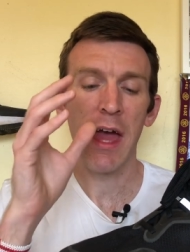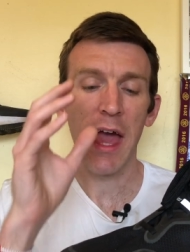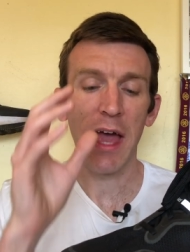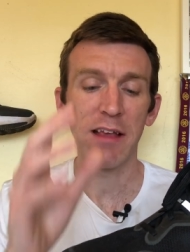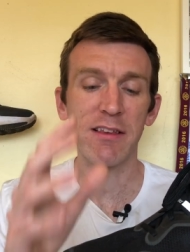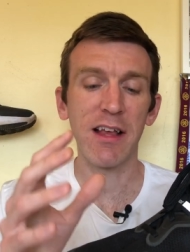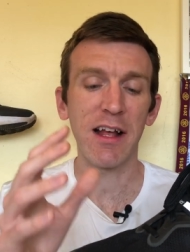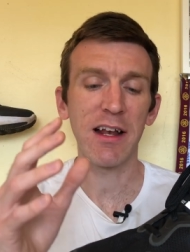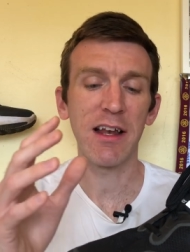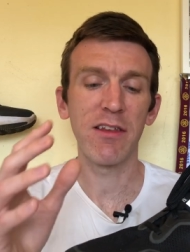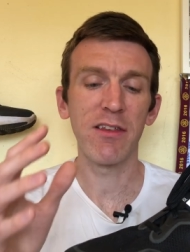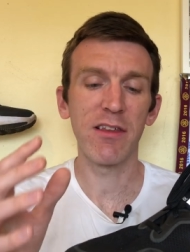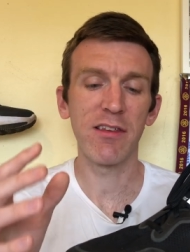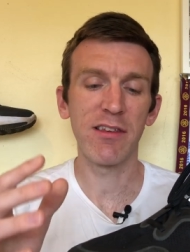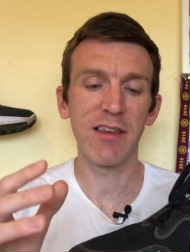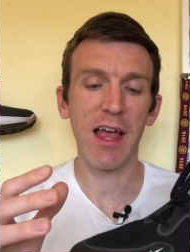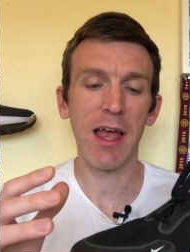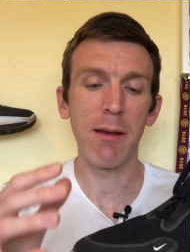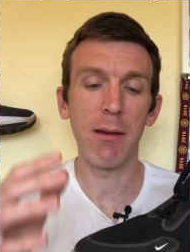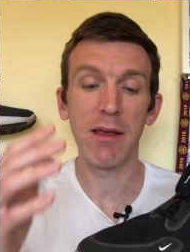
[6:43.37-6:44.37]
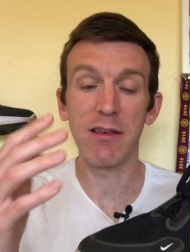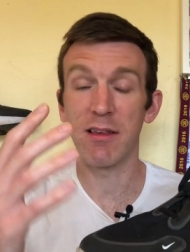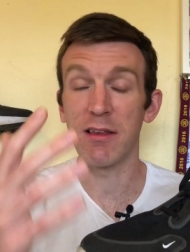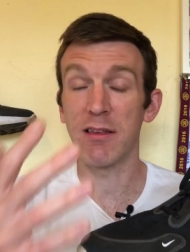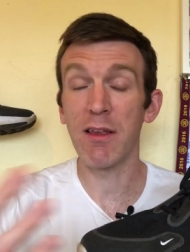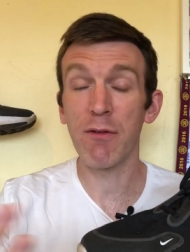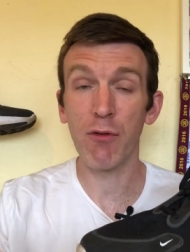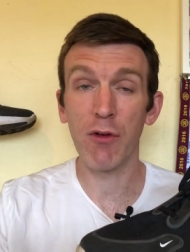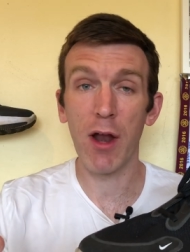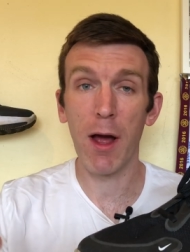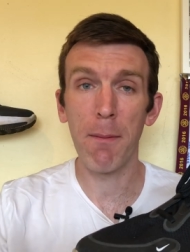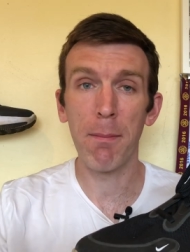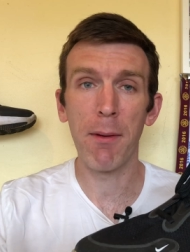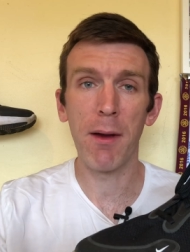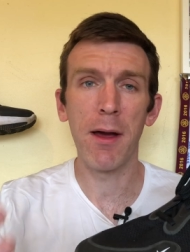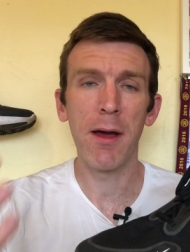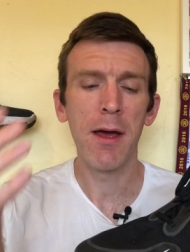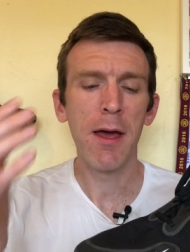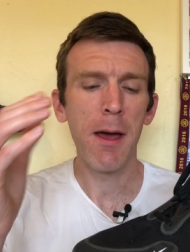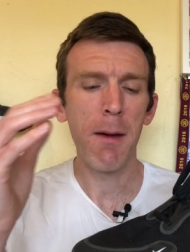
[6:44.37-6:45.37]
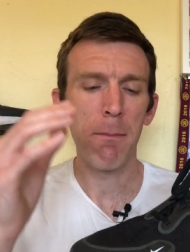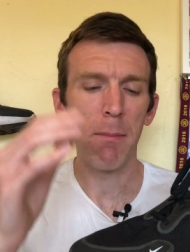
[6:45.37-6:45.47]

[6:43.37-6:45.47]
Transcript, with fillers: Exactly the same. It's a different upper,